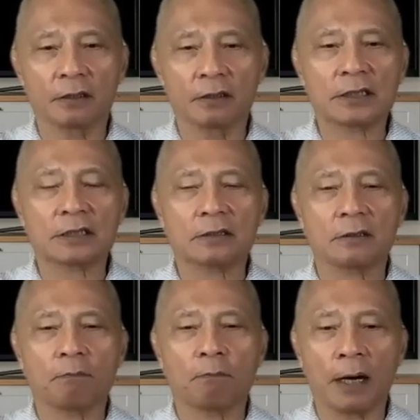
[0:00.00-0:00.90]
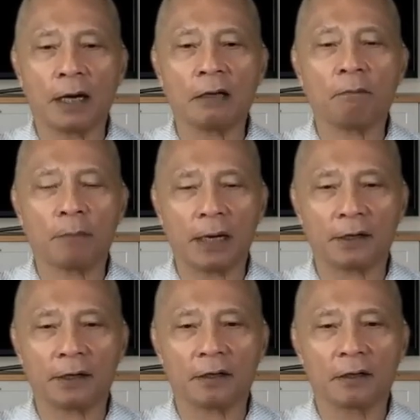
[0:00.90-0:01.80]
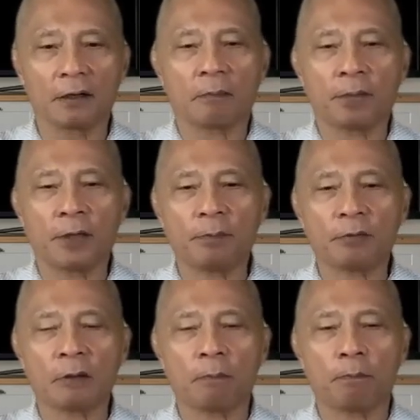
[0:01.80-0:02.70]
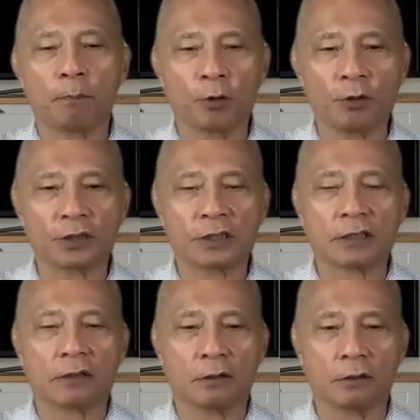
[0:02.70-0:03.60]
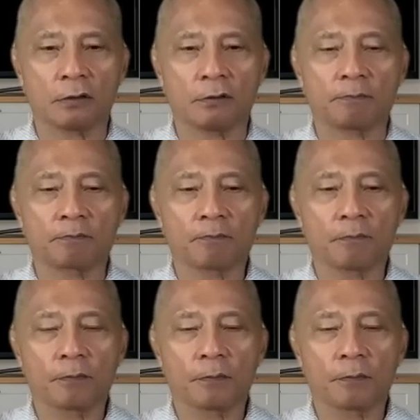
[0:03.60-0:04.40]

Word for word: This is mind boggling. The people that purchased a home